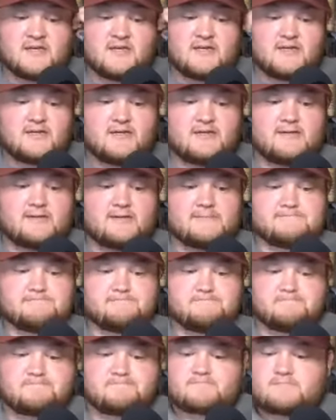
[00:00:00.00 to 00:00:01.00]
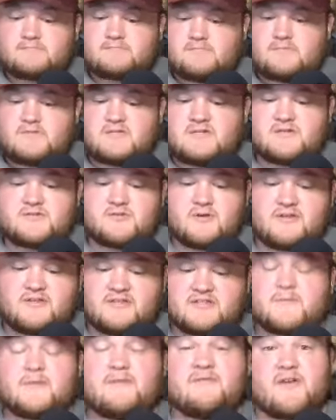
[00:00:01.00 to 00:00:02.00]
Um, so
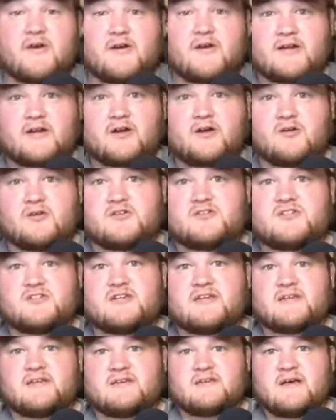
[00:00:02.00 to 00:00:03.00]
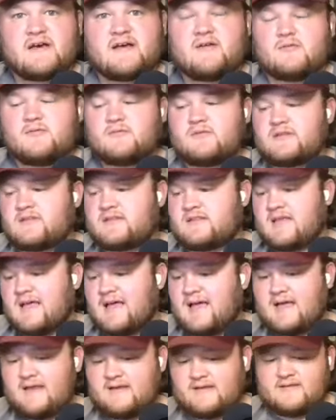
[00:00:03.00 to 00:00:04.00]
it's been very encouraging. Not only
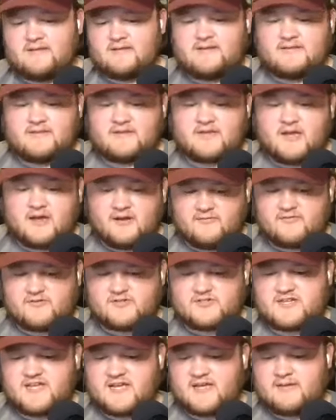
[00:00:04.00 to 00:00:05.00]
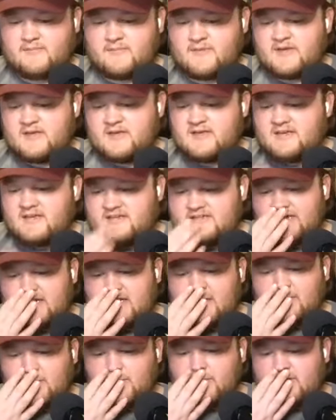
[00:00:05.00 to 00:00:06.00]
that, in, in, the coverage game, he's had a
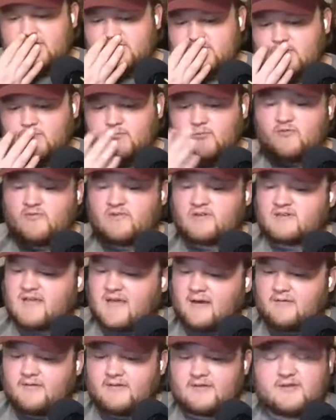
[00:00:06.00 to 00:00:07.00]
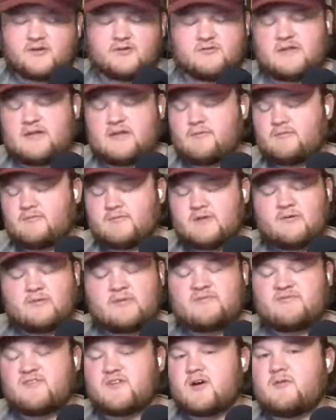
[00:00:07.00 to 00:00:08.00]
couple plays where moving downhill. Now, now
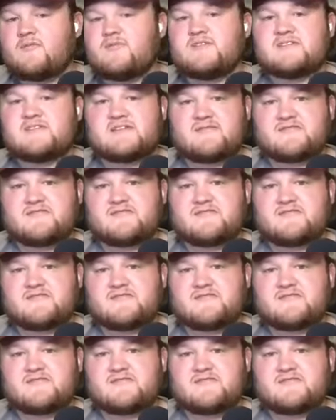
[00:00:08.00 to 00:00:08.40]
we've known this ever